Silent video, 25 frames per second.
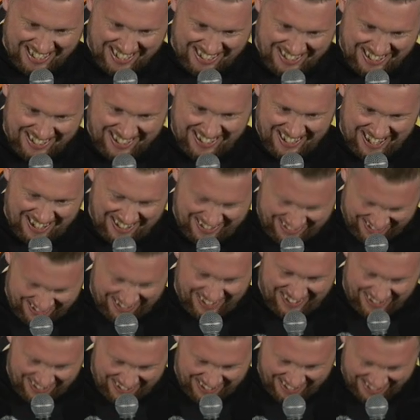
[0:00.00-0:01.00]

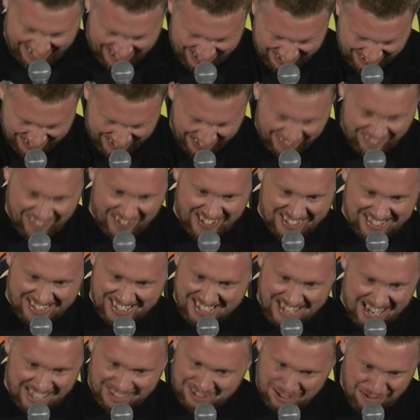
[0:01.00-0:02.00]
you know, your face
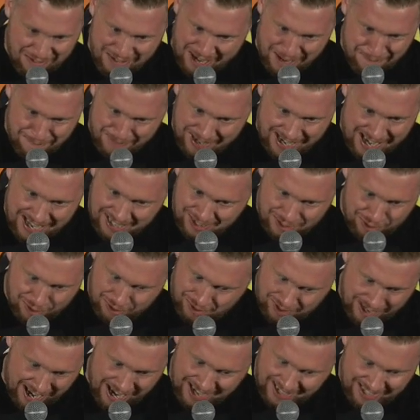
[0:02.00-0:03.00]
not the me miller, you
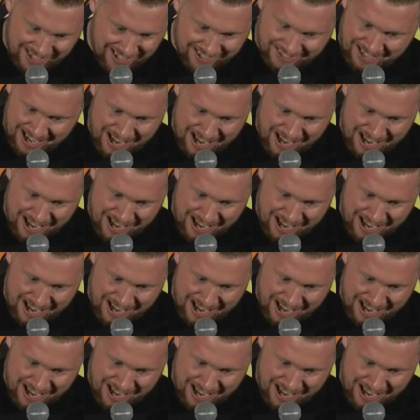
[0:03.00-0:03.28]
know, like,